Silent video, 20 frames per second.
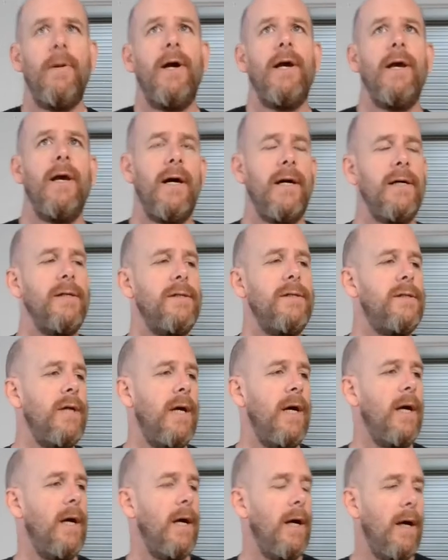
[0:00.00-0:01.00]
I guess.
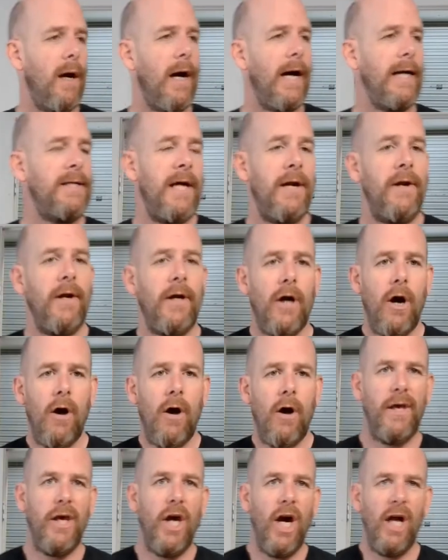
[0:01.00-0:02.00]
I tend to call
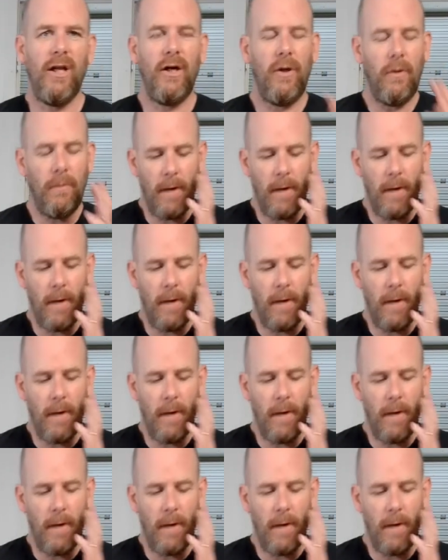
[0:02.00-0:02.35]
it yellow.